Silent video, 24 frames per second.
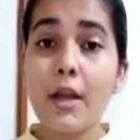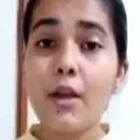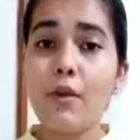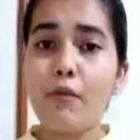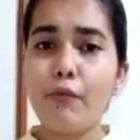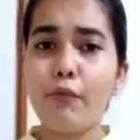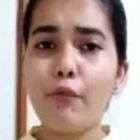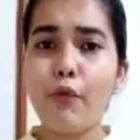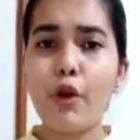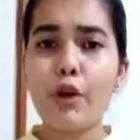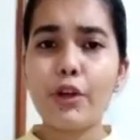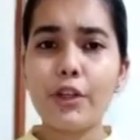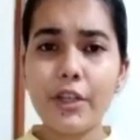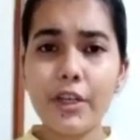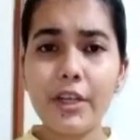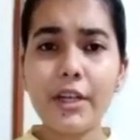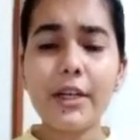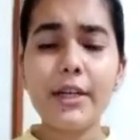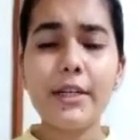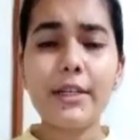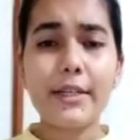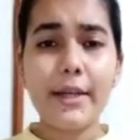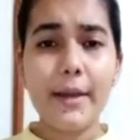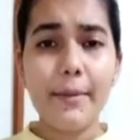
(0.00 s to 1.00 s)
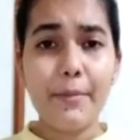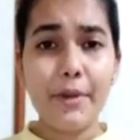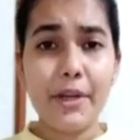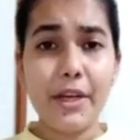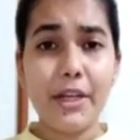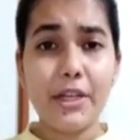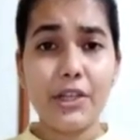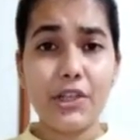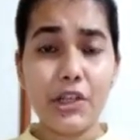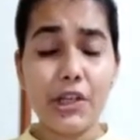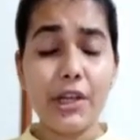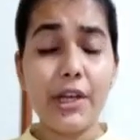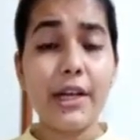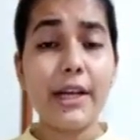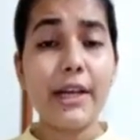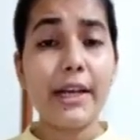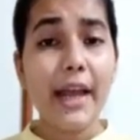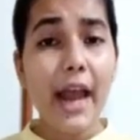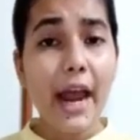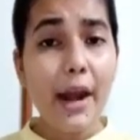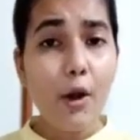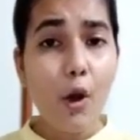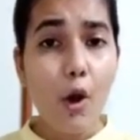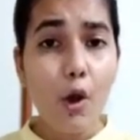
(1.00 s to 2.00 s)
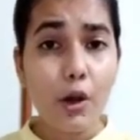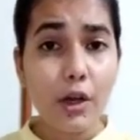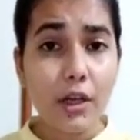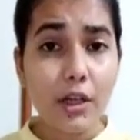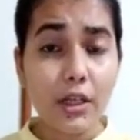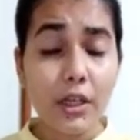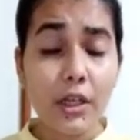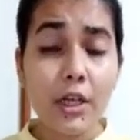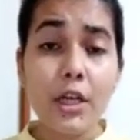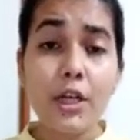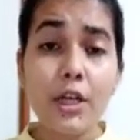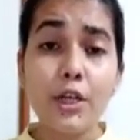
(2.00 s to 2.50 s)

Water contamination can occur